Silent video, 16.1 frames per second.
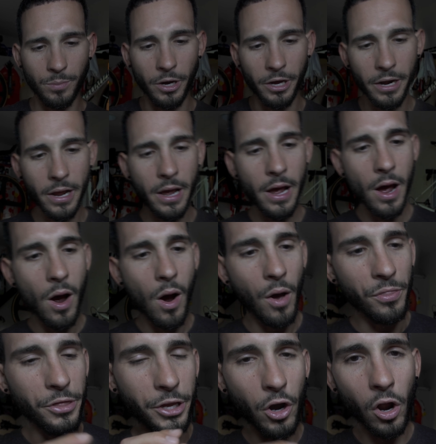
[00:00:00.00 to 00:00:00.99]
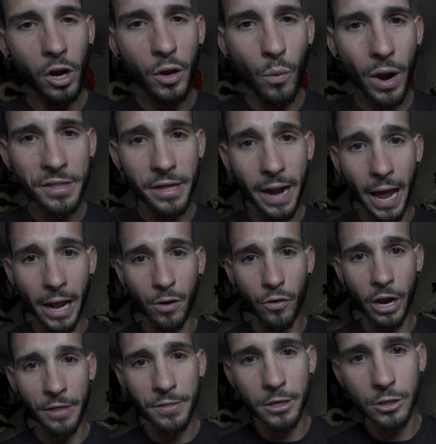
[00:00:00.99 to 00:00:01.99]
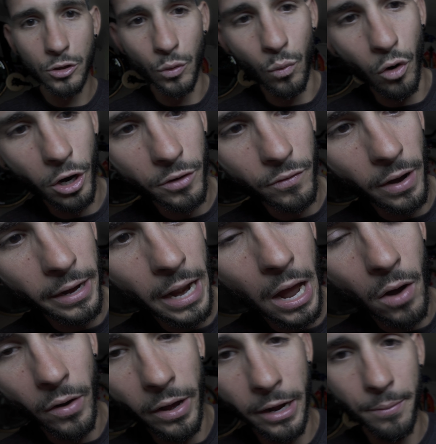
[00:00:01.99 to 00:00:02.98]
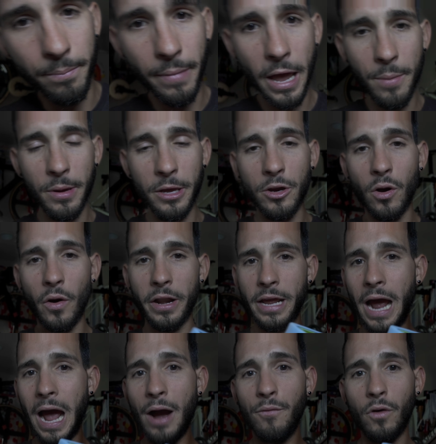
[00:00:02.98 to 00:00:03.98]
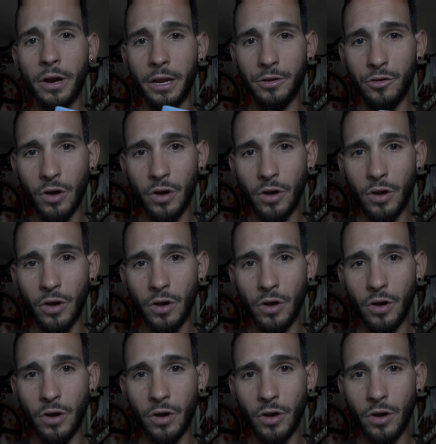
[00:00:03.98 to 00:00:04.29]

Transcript: But the only way that I could get this to work right now, and maybe you already have one and